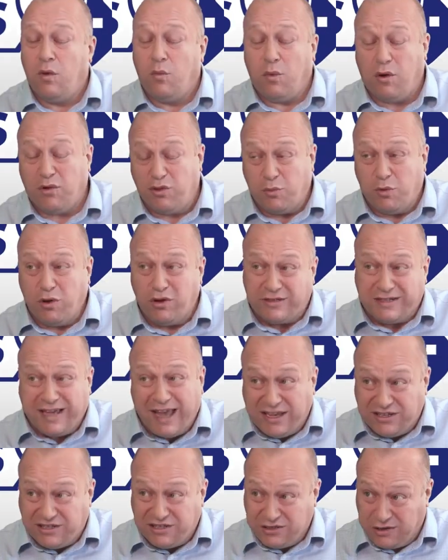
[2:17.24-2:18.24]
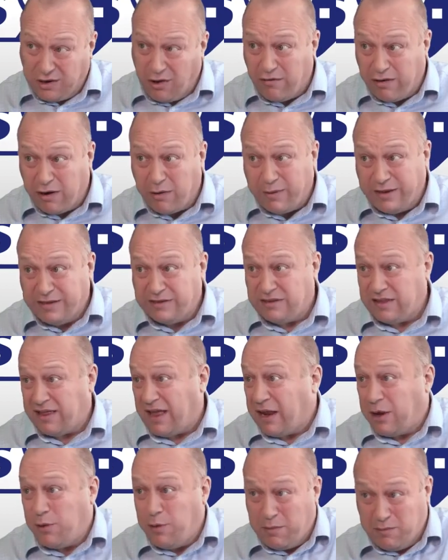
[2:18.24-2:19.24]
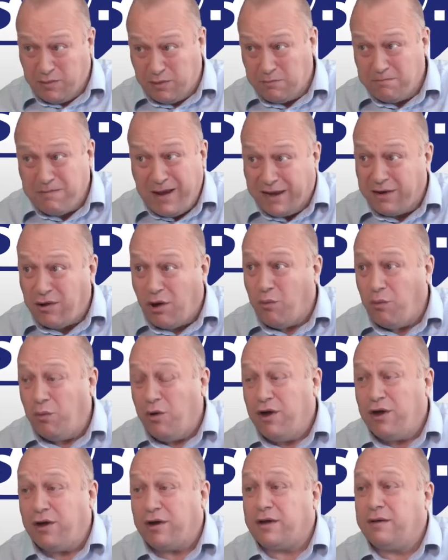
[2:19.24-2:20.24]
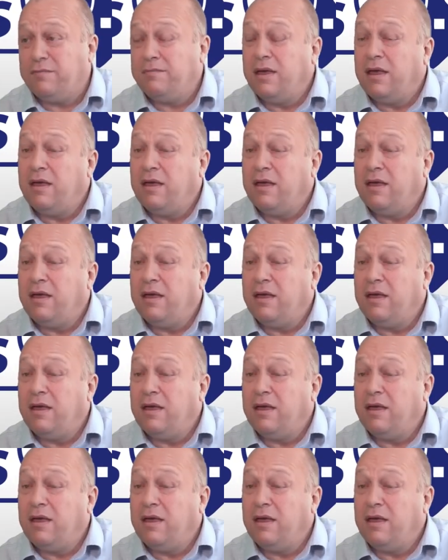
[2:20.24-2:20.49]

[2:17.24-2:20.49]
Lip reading: Well, the worst case scenario is that equipment may not work.